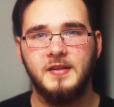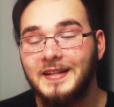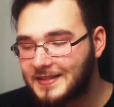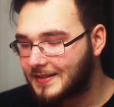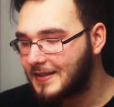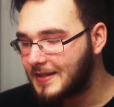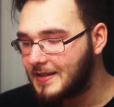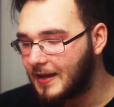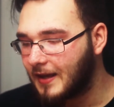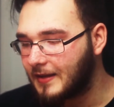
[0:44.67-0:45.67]
That's
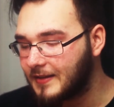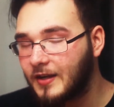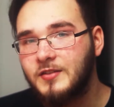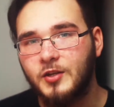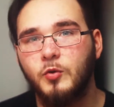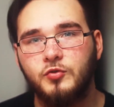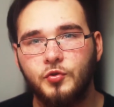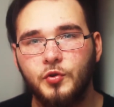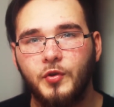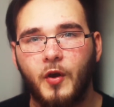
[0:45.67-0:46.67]
the untold
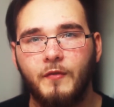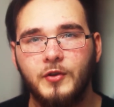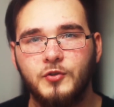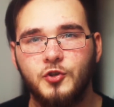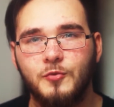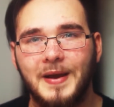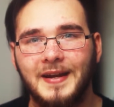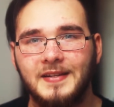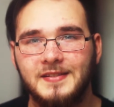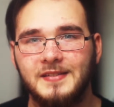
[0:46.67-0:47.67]
truth of YouTube, and
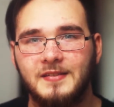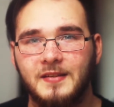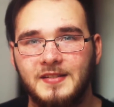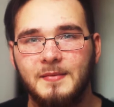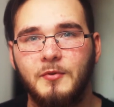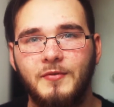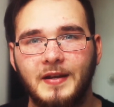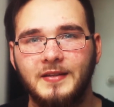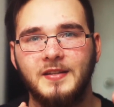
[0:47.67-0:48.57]
it's the simple fact.